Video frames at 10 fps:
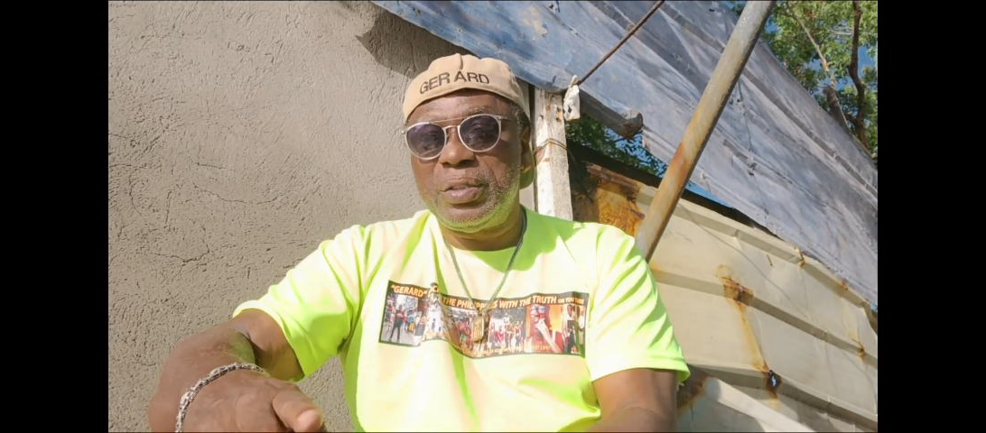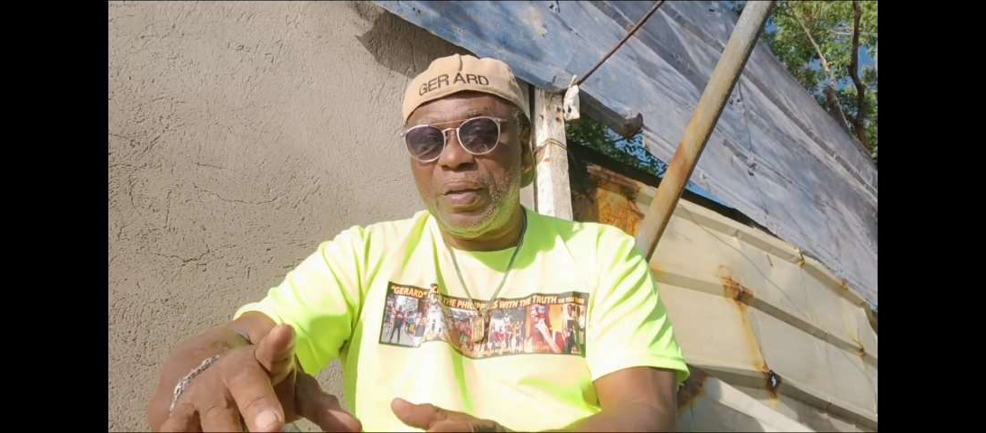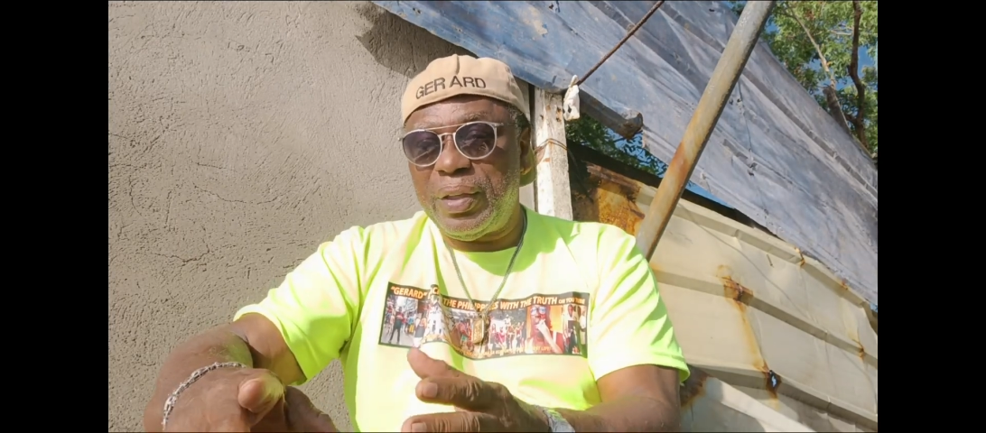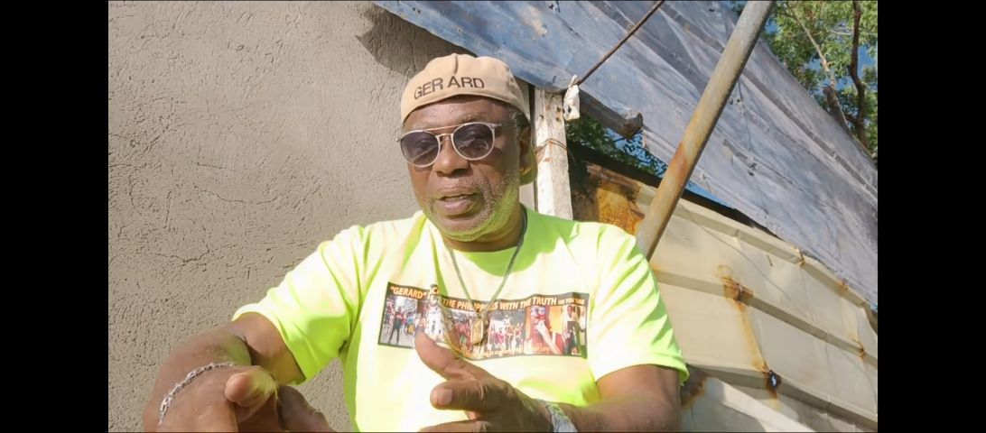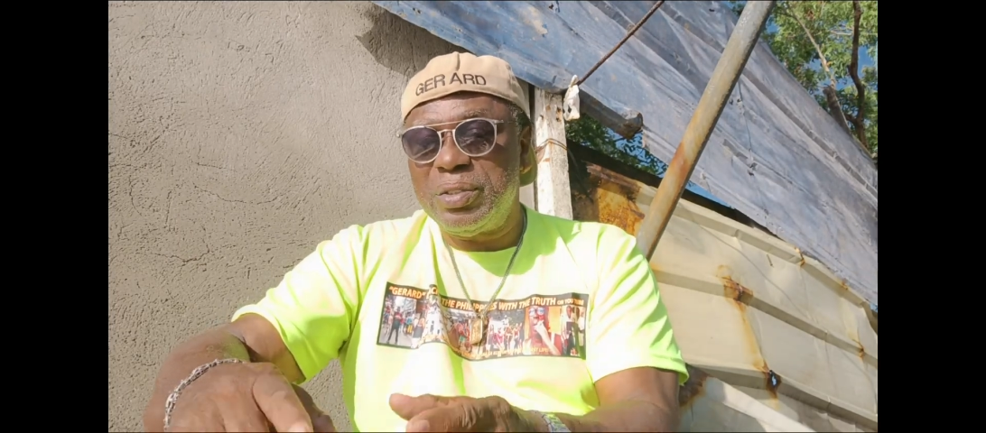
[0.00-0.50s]

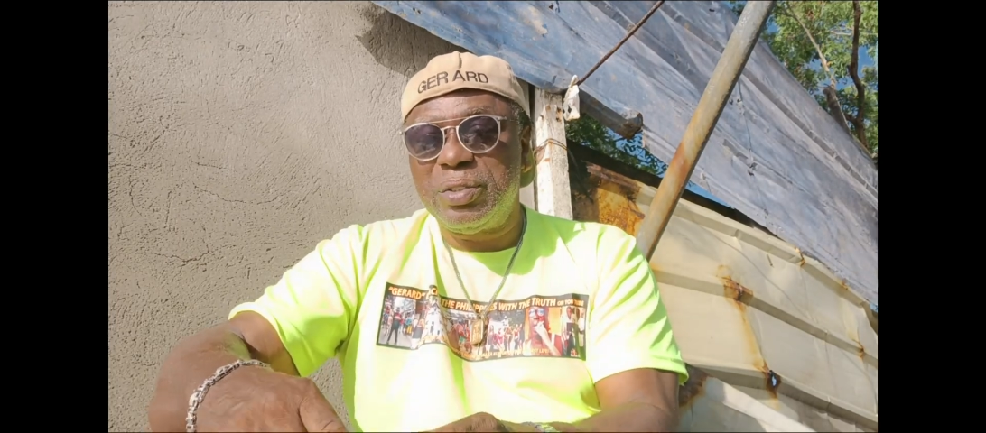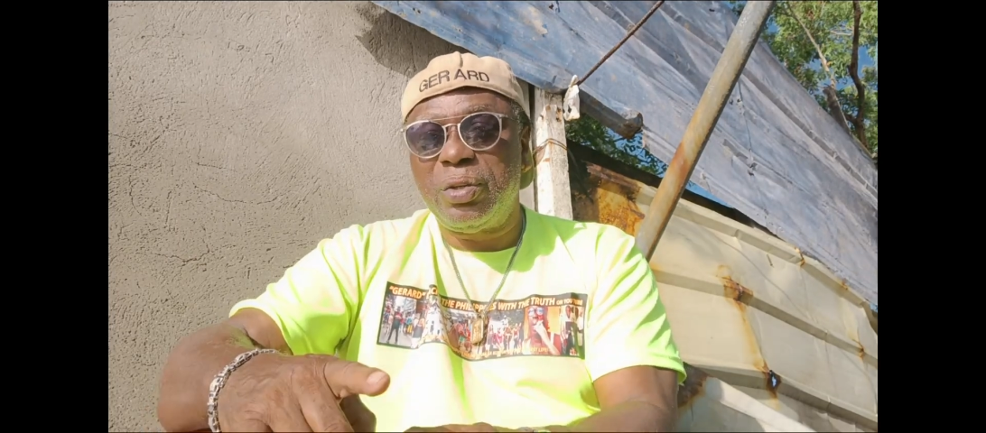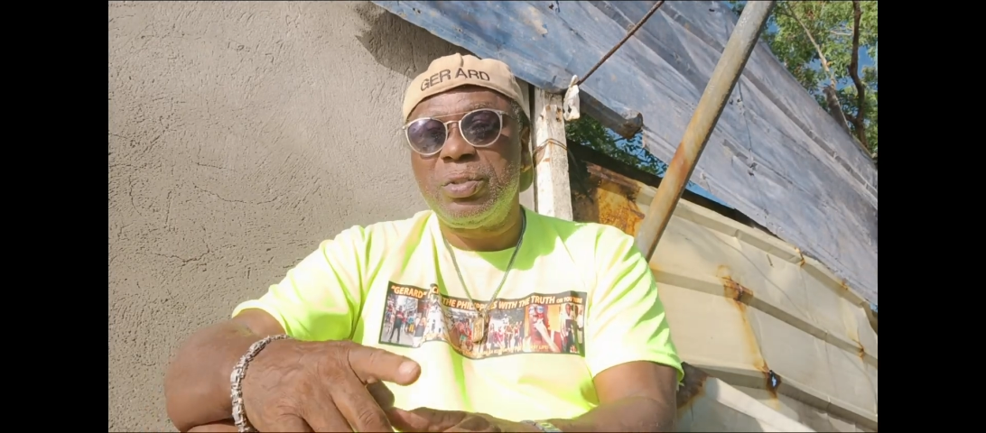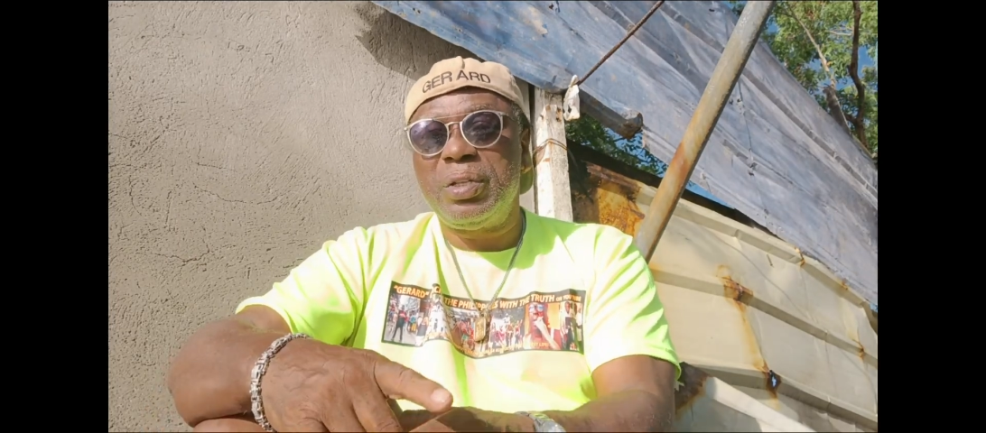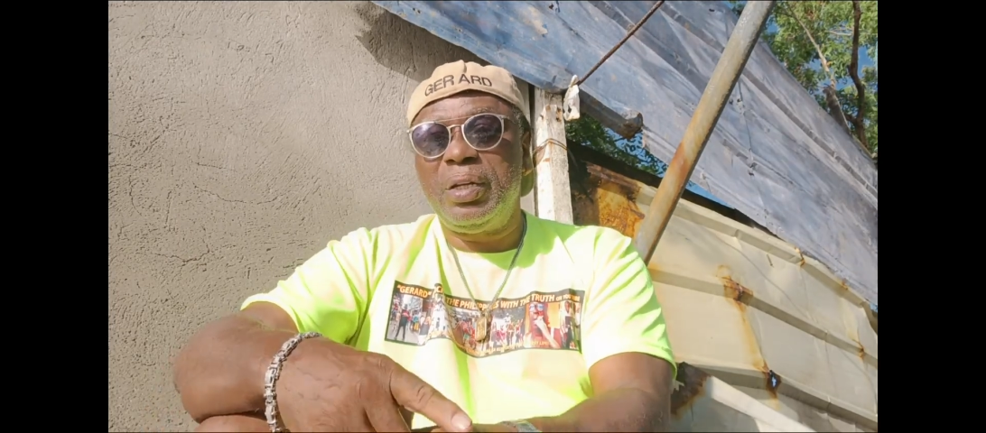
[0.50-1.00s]
after I kiss the
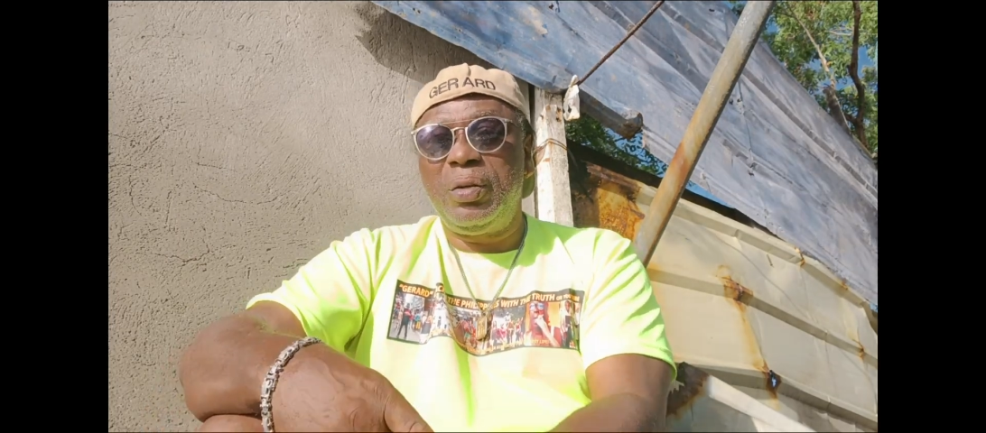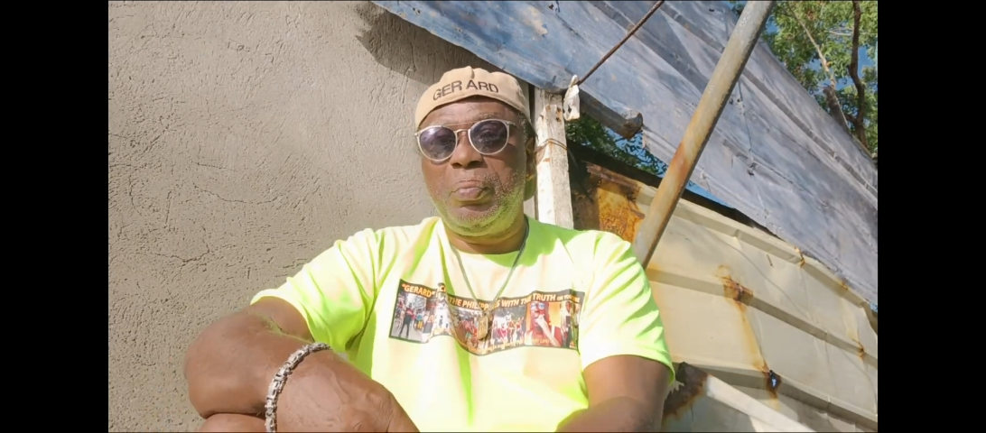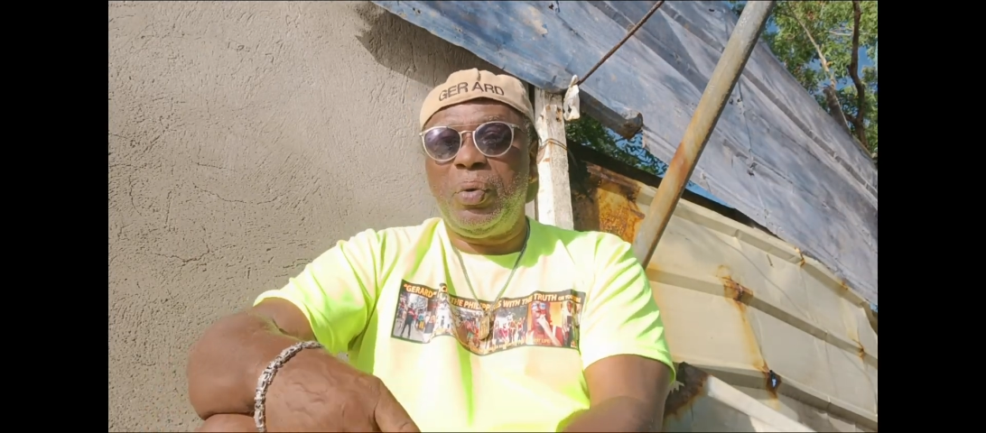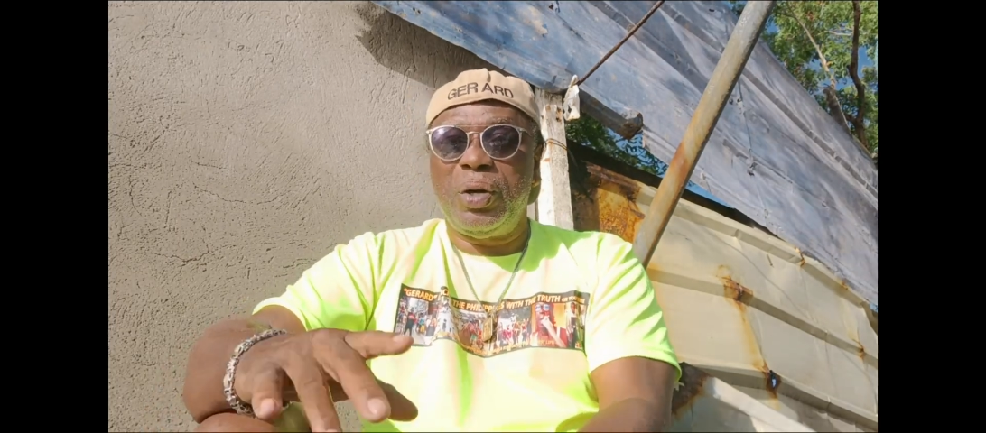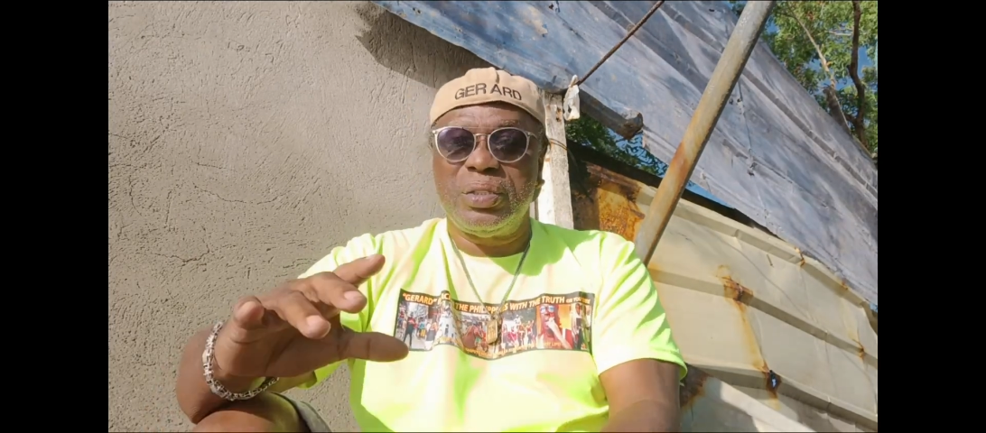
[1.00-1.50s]
girls and the little
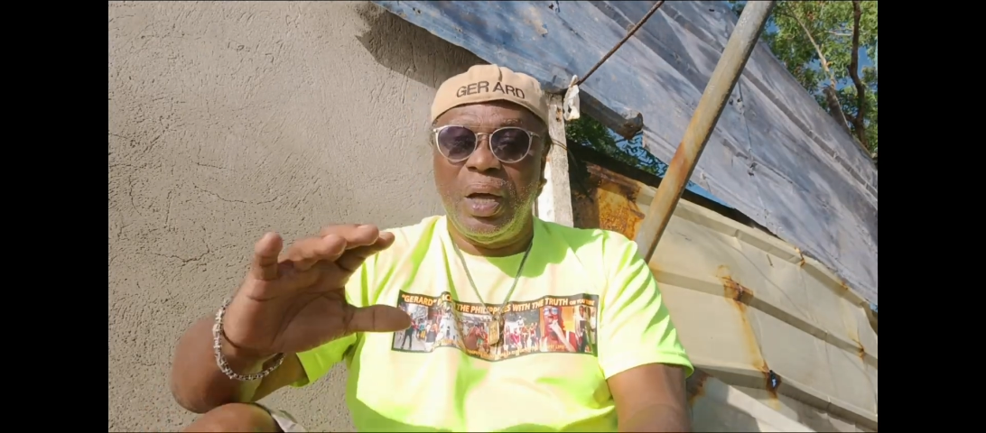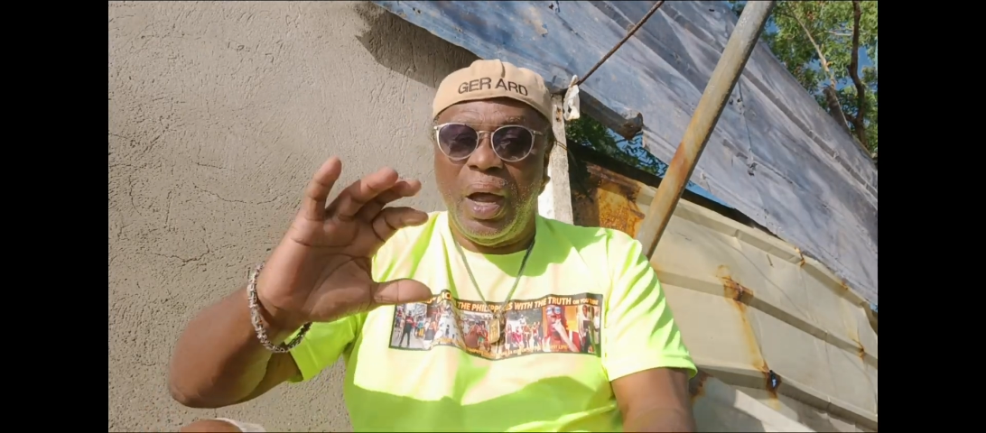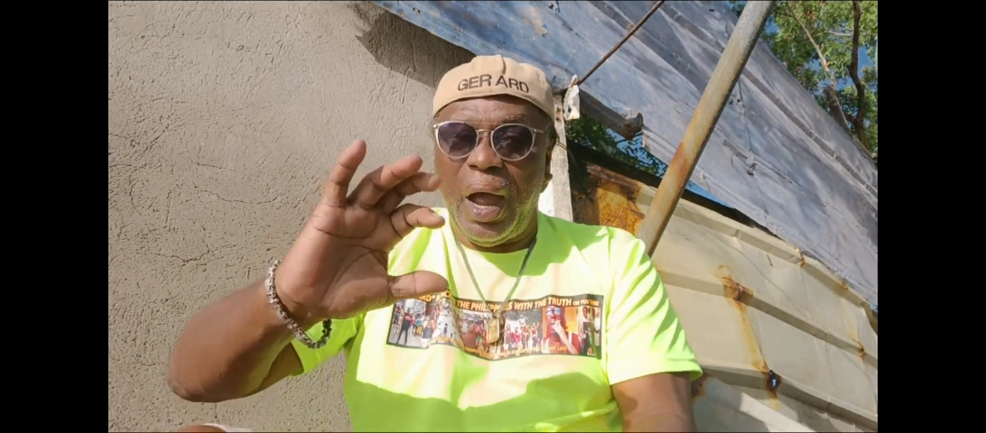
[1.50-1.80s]
boys,